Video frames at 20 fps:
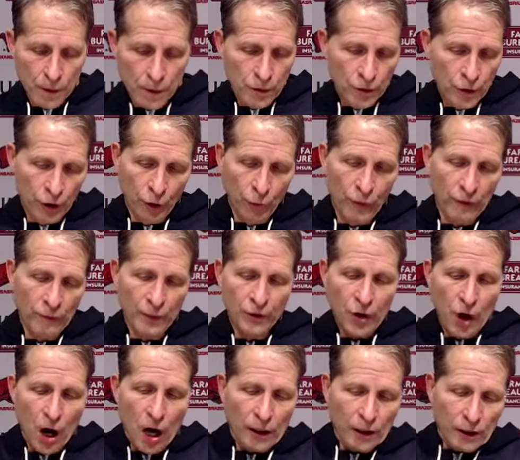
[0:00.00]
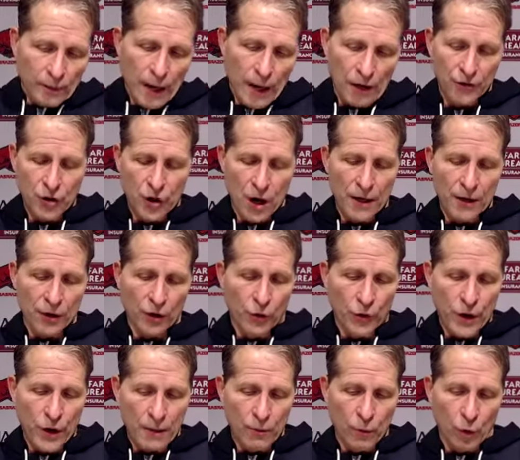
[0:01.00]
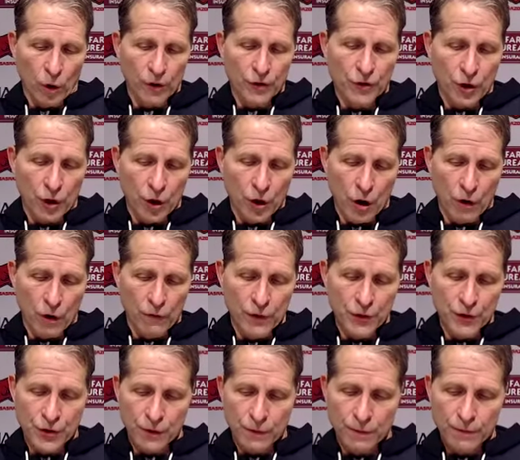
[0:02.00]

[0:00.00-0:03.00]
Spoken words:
You know, we've been talking about trying to create more turnovers,